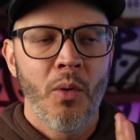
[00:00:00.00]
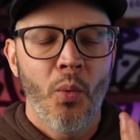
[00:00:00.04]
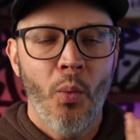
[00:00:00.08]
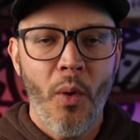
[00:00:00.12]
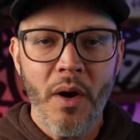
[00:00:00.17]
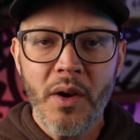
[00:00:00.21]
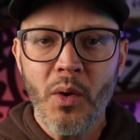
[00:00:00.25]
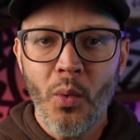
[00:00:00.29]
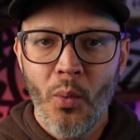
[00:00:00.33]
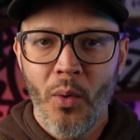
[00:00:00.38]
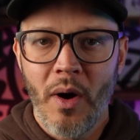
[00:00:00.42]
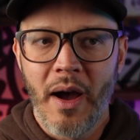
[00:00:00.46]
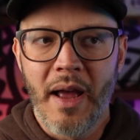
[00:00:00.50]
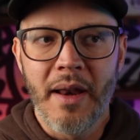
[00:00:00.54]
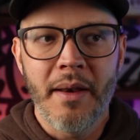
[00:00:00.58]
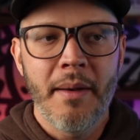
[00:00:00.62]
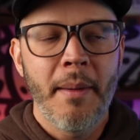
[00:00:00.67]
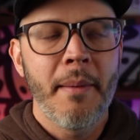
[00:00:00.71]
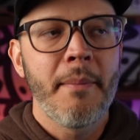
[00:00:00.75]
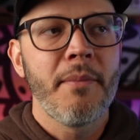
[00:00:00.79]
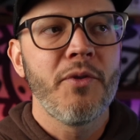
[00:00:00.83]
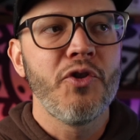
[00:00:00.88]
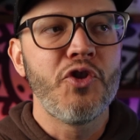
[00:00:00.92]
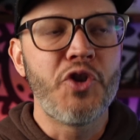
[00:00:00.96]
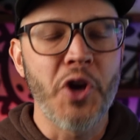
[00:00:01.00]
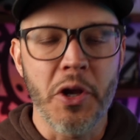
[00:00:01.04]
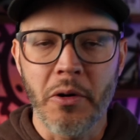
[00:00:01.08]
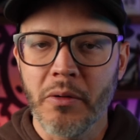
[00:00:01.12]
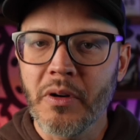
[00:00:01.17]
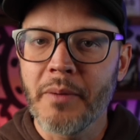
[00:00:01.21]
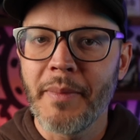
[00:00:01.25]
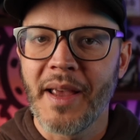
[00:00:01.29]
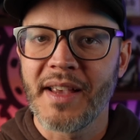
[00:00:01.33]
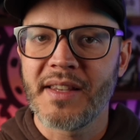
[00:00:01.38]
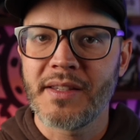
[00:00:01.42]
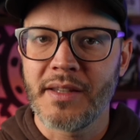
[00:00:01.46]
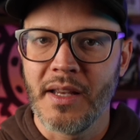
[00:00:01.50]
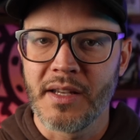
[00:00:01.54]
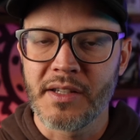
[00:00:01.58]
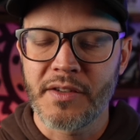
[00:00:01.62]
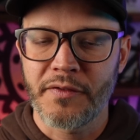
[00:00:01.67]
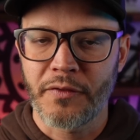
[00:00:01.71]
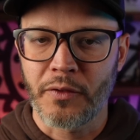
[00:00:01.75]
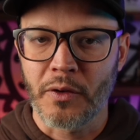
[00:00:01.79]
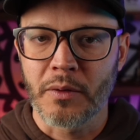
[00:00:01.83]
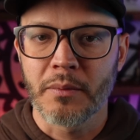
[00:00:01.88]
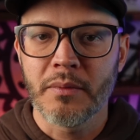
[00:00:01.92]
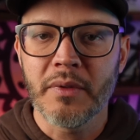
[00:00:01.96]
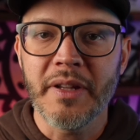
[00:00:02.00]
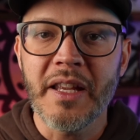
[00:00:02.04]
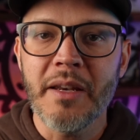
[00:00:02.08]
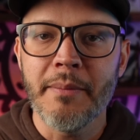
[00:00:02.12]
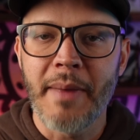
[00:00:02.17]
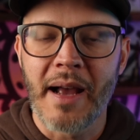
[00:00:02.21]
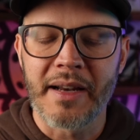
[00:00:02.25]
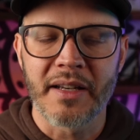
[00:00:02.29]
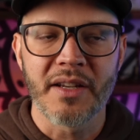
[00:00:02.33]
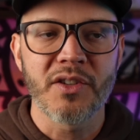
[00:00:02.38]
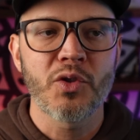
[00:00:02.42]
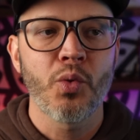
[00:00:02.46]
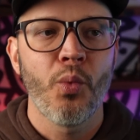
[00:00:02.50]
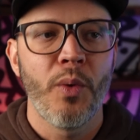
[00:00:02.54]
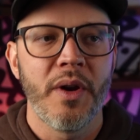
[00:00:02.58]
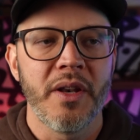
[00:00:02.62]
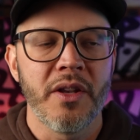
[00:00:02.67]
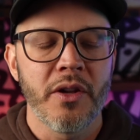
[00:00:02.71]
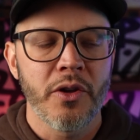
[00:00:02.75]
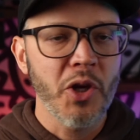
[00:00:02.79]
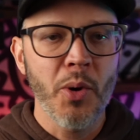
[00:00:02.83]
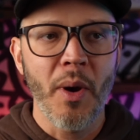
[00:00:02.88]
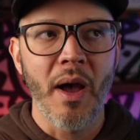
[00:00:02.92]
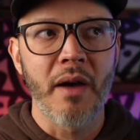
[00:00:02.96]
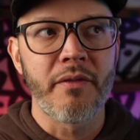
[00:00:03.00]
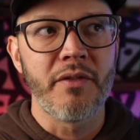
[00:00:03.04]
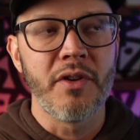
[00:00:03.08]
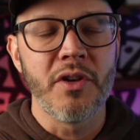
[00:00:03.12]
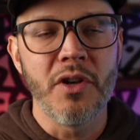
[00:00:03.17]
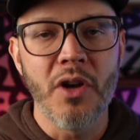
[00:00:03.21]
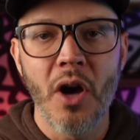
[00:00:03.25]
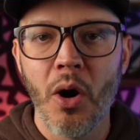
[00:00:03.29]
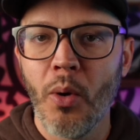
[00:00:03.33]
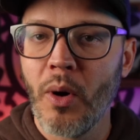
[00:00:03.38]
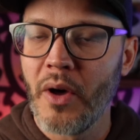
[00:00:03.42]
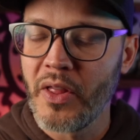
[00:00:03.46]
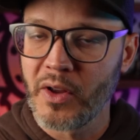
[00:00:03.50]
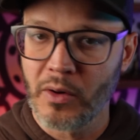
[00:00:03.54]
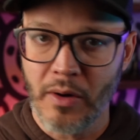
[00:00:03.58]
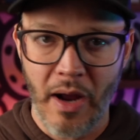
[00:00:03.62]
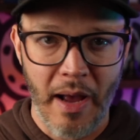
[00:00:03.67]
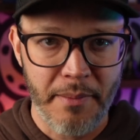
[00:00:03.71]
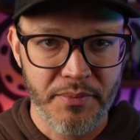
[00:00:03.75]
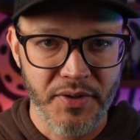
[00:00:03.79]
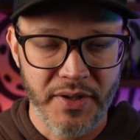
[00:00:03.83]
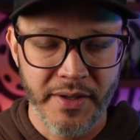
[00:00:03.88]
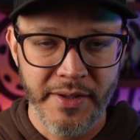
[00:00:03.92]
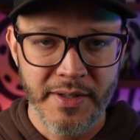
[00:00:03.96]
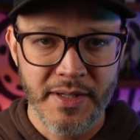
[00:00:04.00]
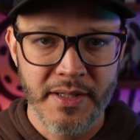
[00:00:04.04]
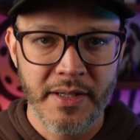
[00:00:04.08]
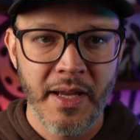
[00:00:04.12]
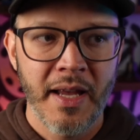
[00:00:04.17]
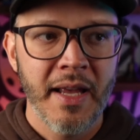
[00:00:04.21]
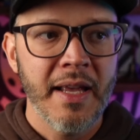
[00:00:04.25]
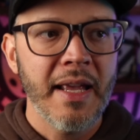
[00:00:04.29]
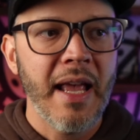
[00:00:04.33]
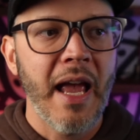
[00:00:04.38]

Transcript: One-to-one generally makes sense for lead magnets when you have no other options